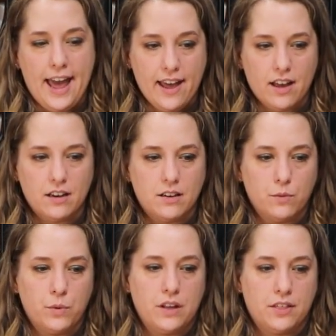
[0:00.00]
and
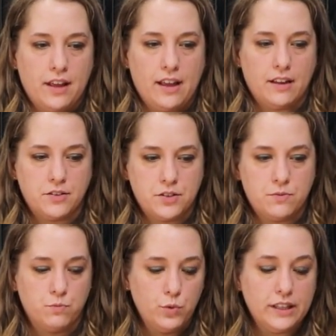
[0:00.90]
with a
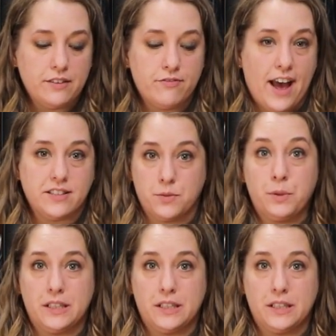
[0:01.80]
really fast